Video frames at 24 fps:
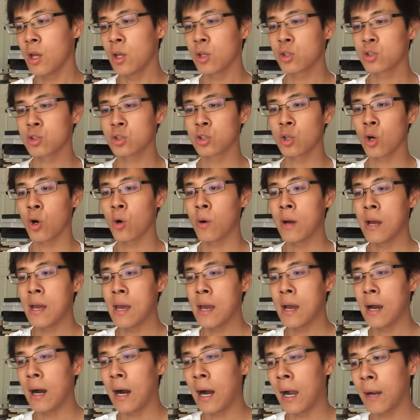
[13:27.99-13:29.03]
So
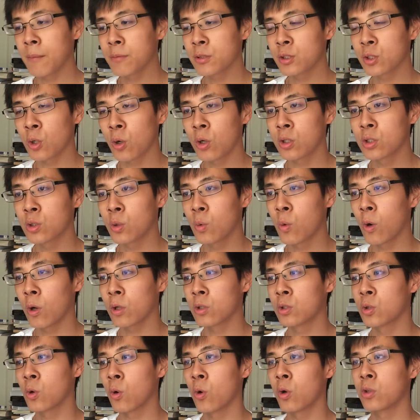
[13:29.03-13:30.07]
I'm starting to
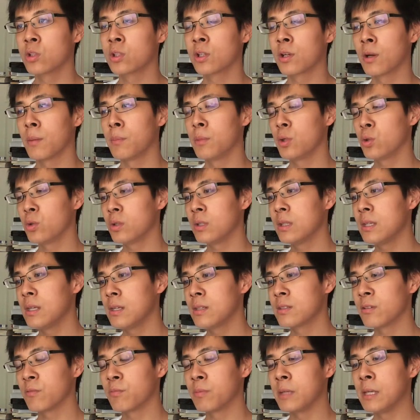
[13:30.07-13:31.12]
work towards
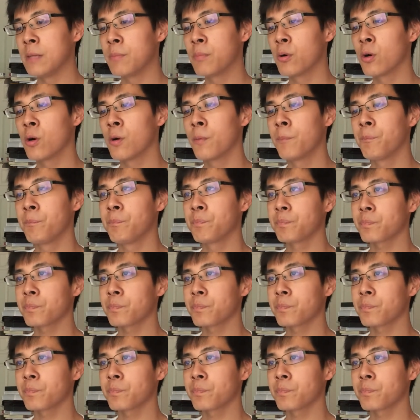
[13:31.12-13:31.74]
communities of people,